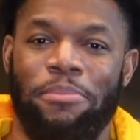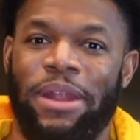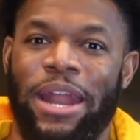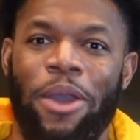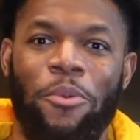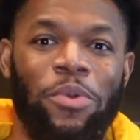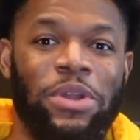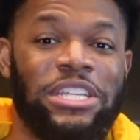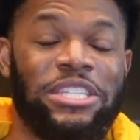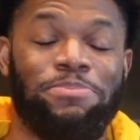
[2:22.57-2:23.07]
but I
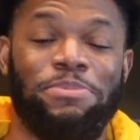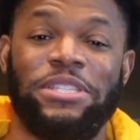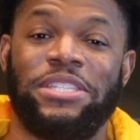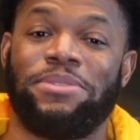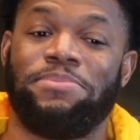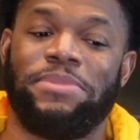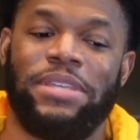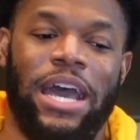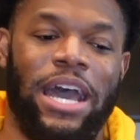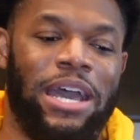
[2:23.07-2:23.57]
want to spend
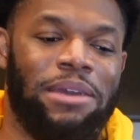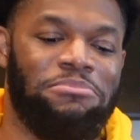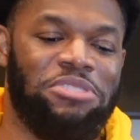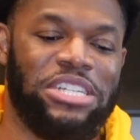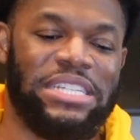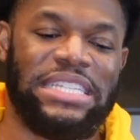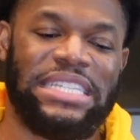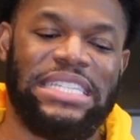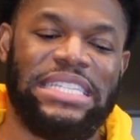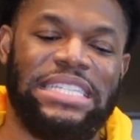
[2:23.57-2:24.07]
some time
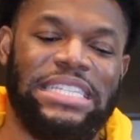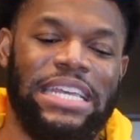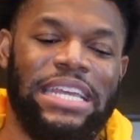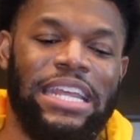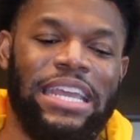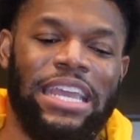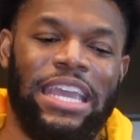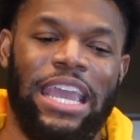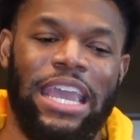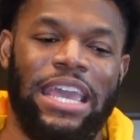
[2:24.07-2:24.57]
just
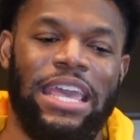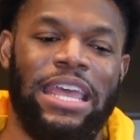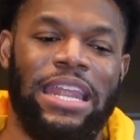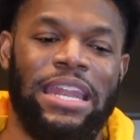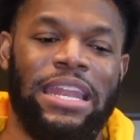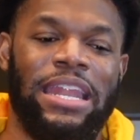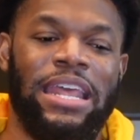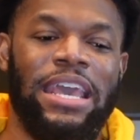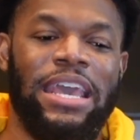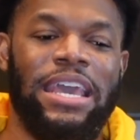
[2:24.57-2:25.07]
sitting
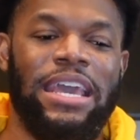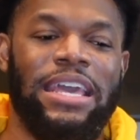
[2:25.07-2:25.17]
in